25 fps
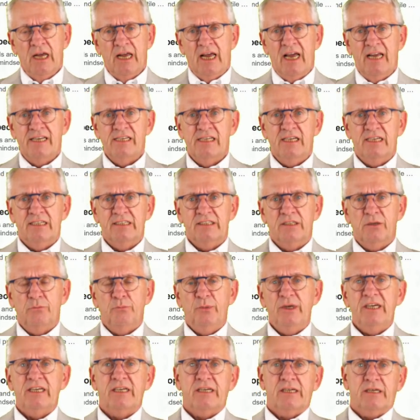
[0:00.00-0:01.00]
And the
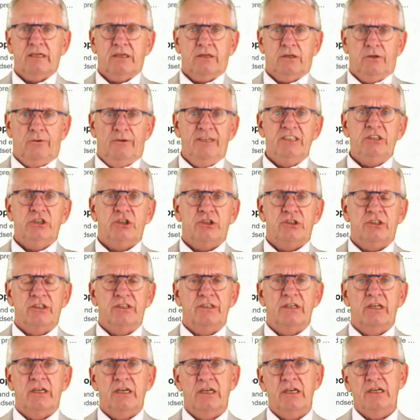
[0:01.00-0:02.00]
big
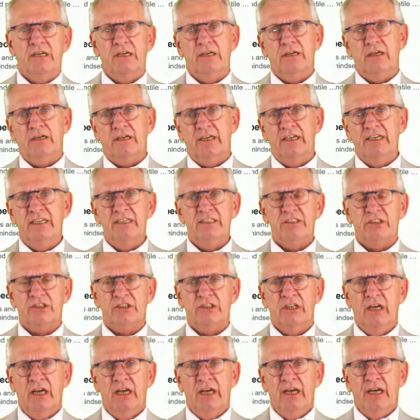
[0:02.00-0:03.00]
question here
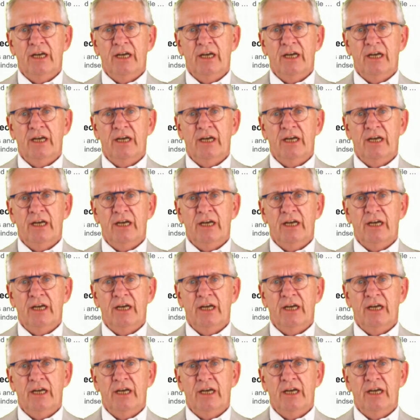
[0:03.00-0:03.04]
is,